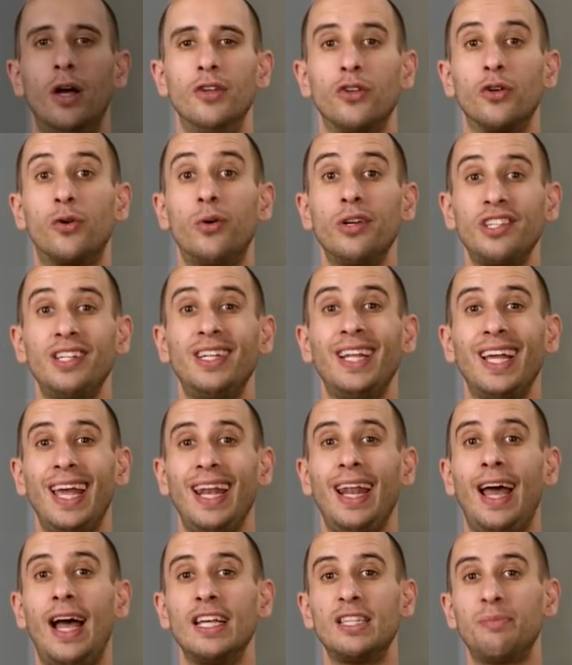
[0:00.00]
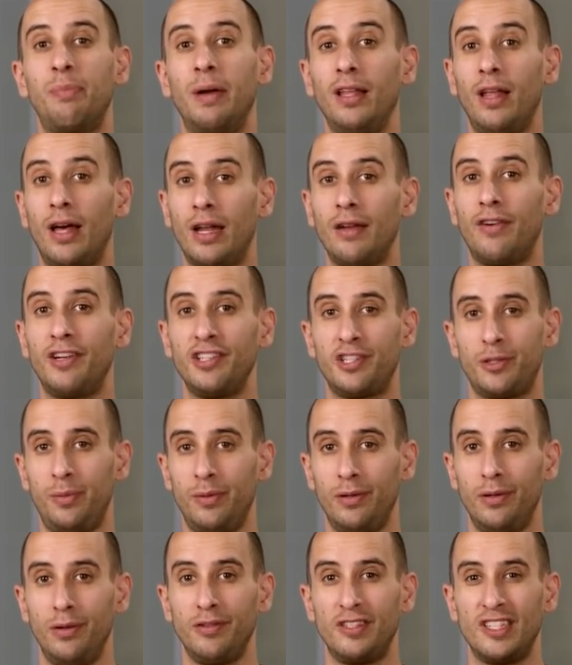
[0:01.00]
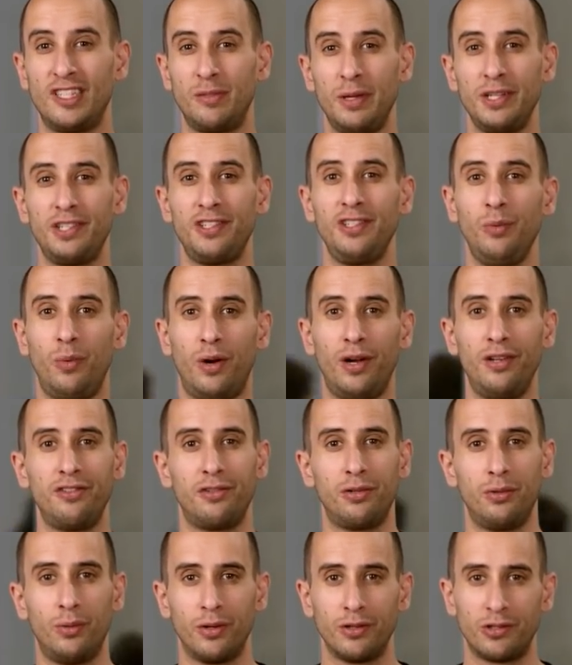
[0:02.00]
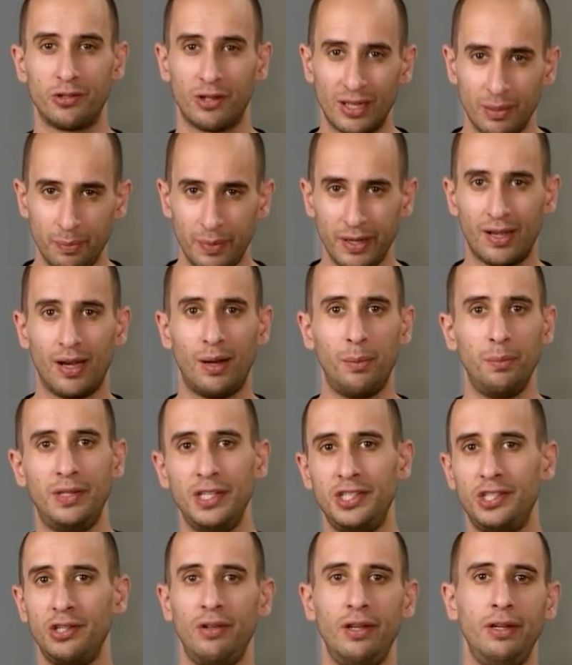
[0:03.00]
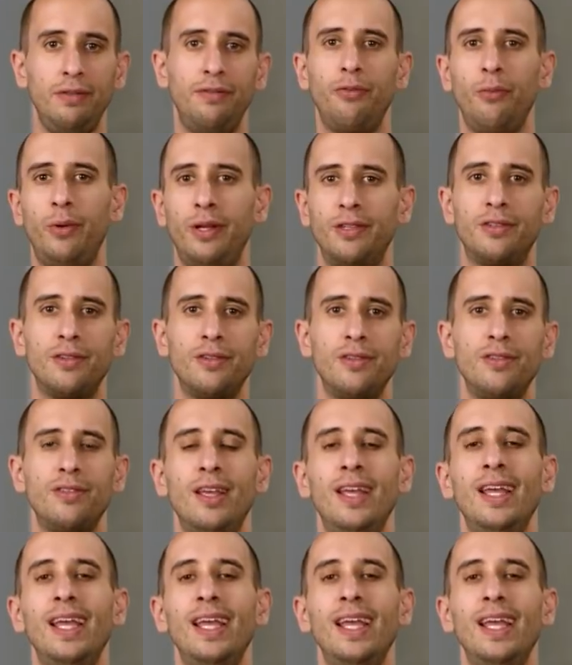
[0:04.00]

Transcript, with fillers: So a question I get asked by a lot of entrepreneurs, especially ones who are trying to become digital influencers,